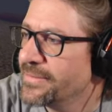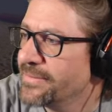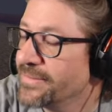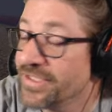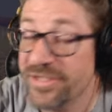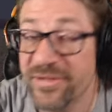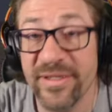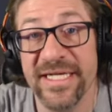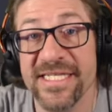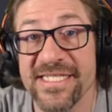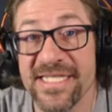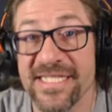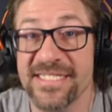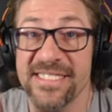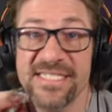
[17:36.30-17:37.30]
so I guess
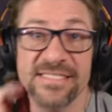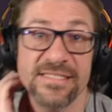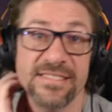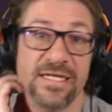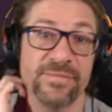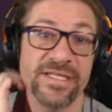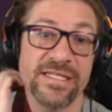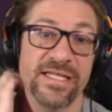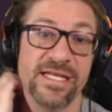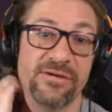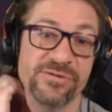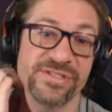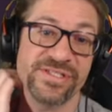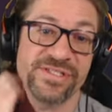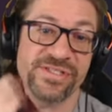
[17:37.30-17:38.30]
that's it. I mean, that
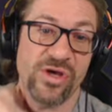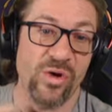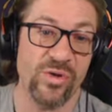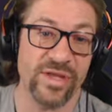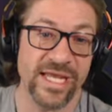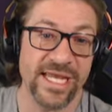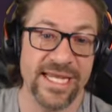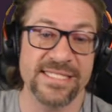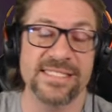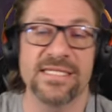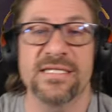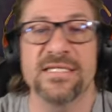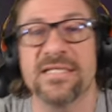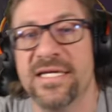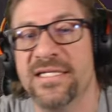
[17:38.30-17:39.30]
was all the eggs I
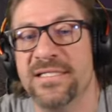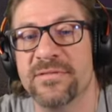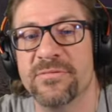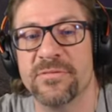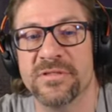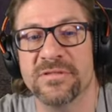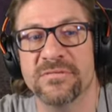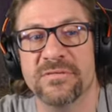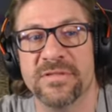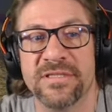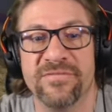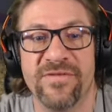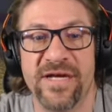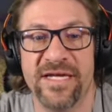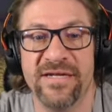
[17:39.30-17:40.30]
collected were, what,
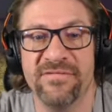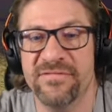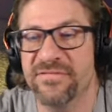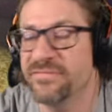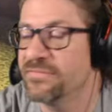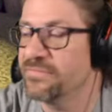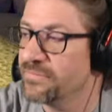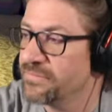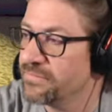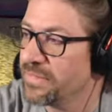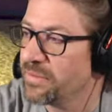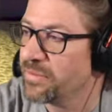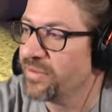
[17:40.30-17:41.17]
five? Maybe